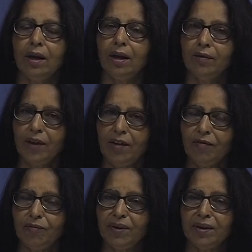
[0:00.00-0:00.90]
A wave
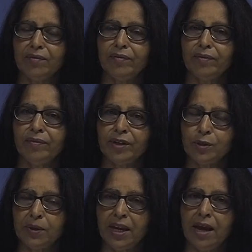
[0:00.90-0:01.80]
which
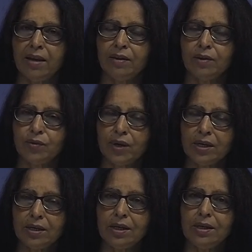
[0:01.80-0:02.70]
began in the
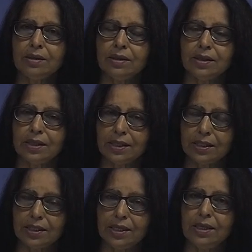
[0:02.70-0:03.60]
20s, in the
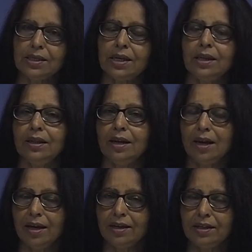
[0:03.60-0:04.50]
60s and in the
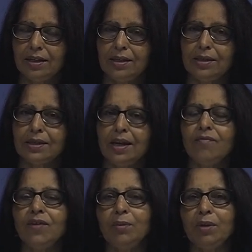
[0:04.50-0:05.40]
90s, and
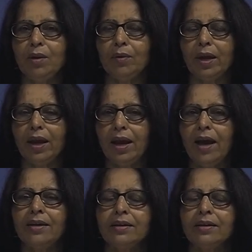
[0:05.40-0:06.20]
we will be looking at